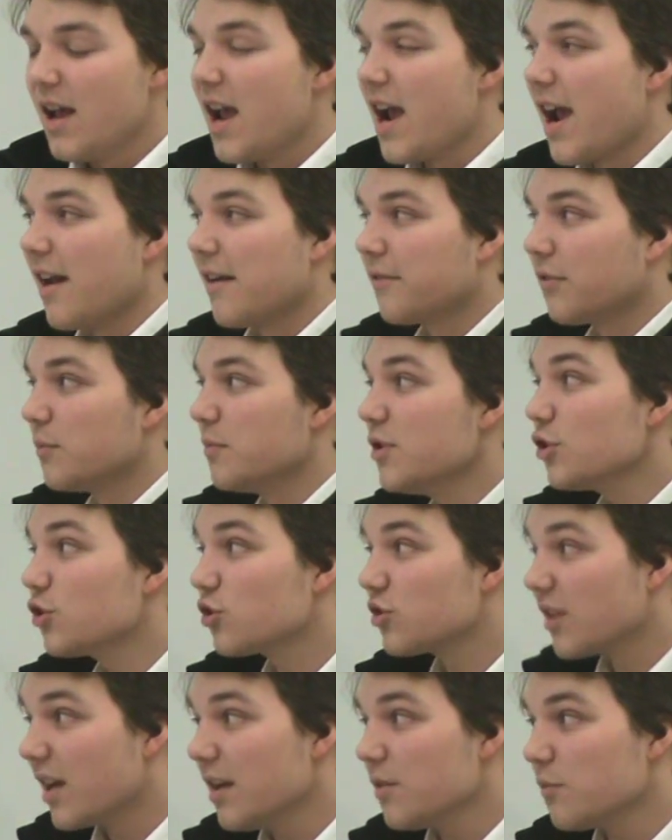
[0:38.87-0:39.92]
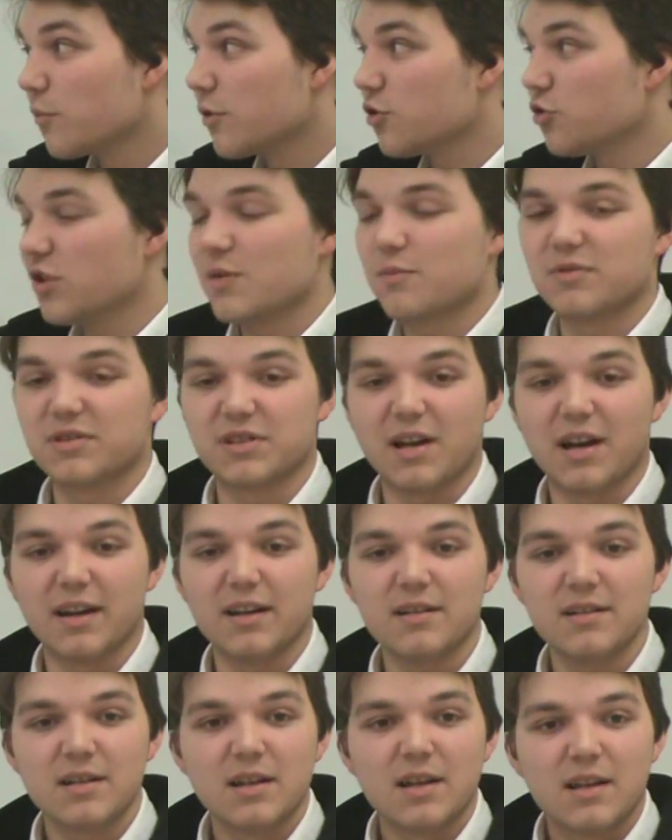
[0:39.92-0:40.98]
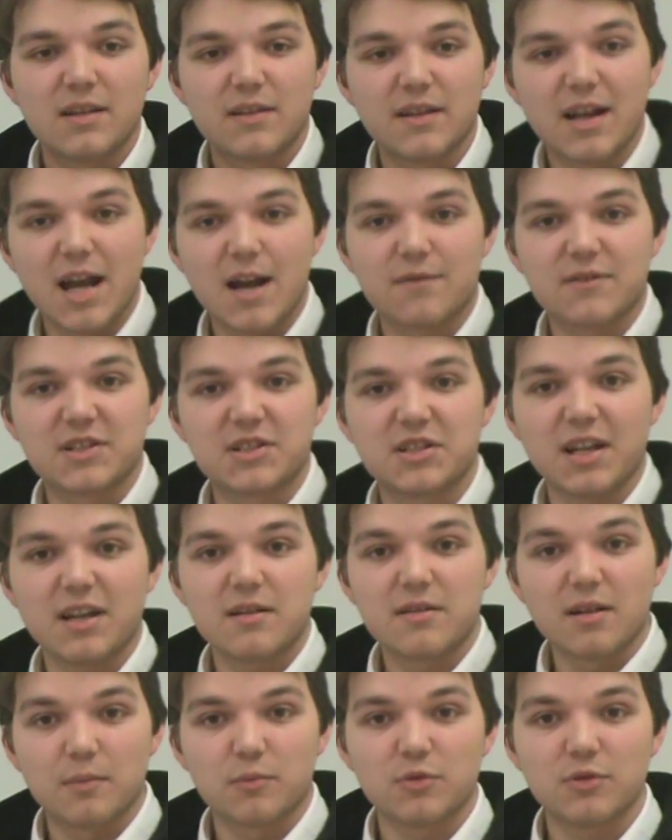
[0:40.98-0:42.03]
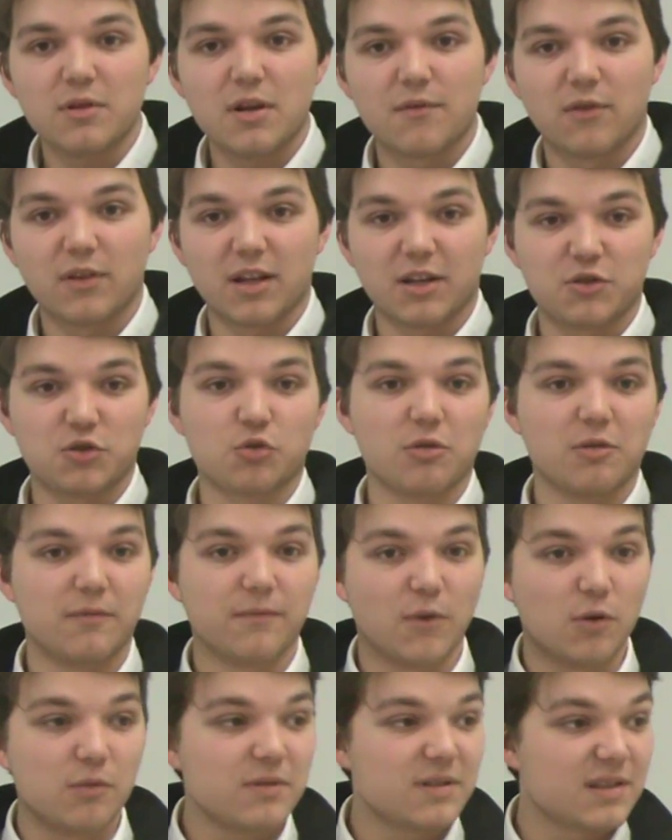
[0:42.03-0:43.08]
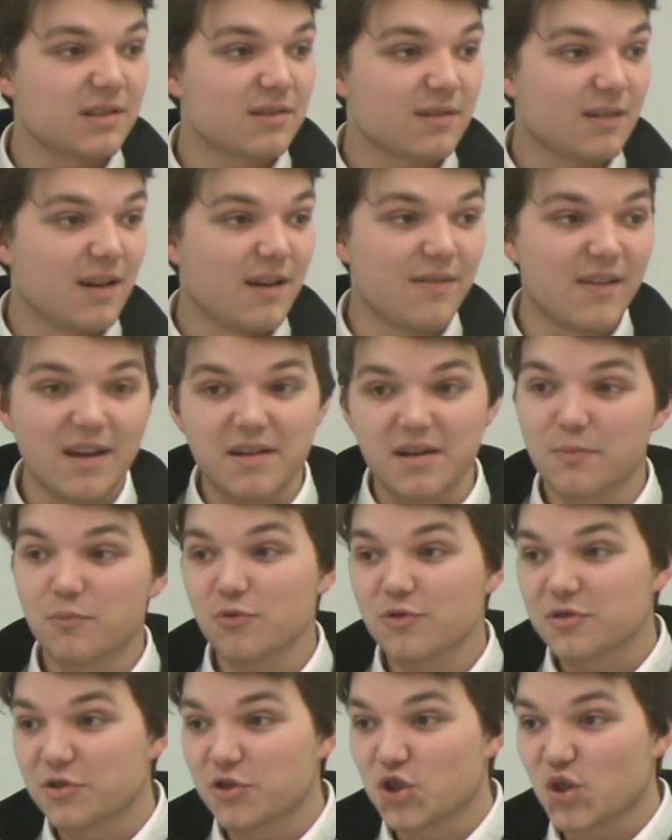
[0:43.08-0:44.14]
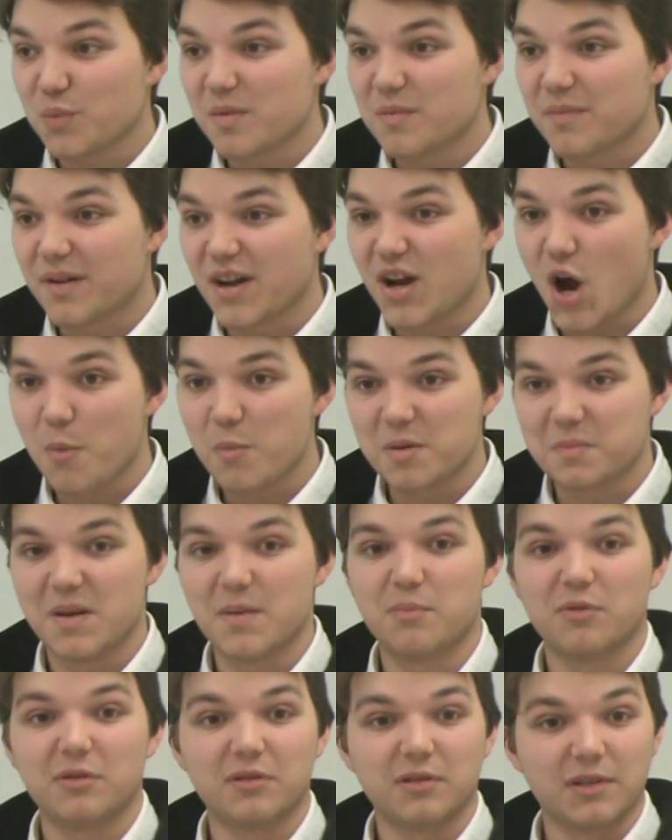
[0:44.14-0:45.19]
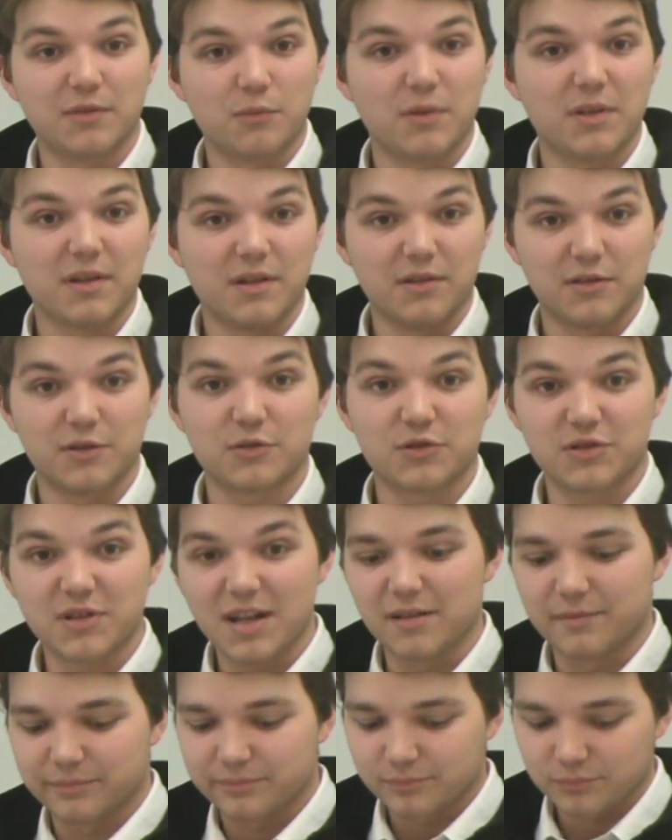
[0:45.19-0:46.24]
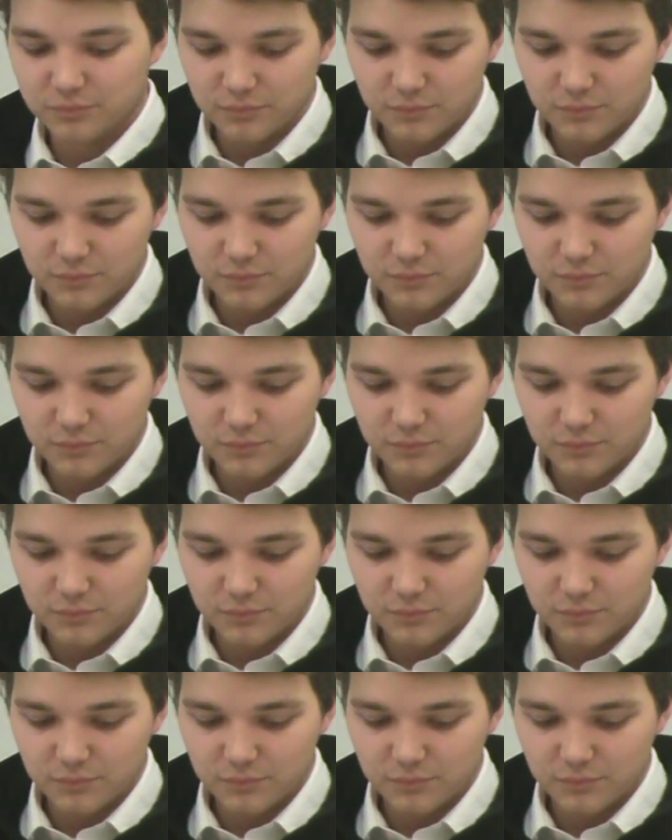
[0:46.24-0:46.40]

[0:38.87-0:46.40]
And from each state in which they reside, they have a set number of electoral votes, and that number is determined by how many people live within their state.